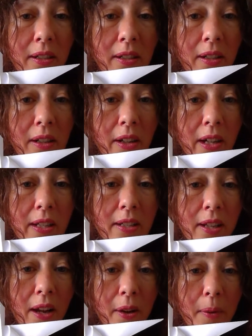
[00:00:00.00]
like
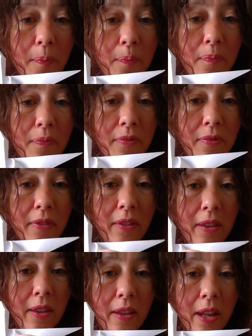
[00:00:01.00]
so.
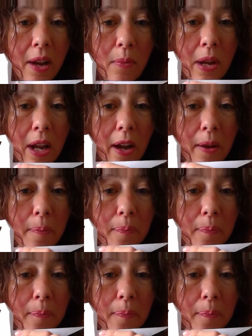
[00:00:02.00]
There we go.